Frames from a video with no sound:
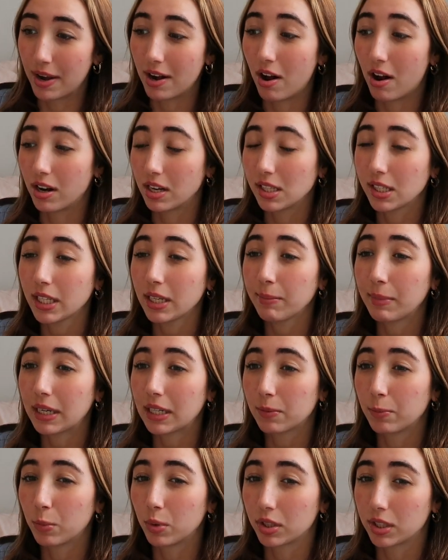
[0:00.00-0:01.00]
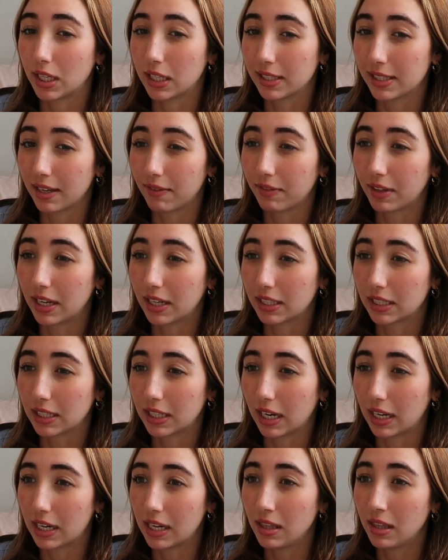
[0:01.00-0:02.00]
It honestly makes more sense, I feel like, to
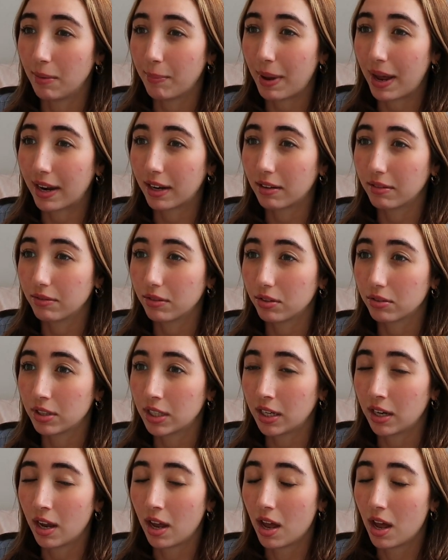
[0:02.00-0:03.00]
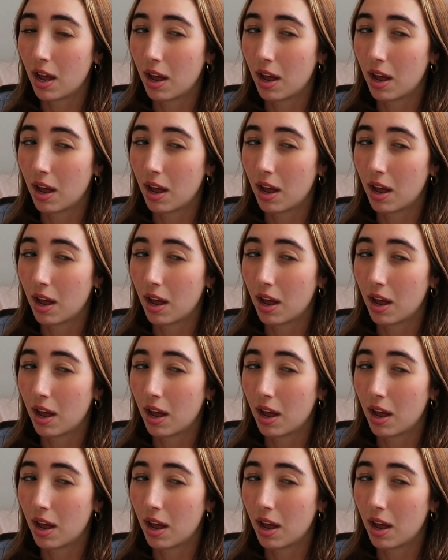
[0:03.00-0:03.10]
get it in the pack of three,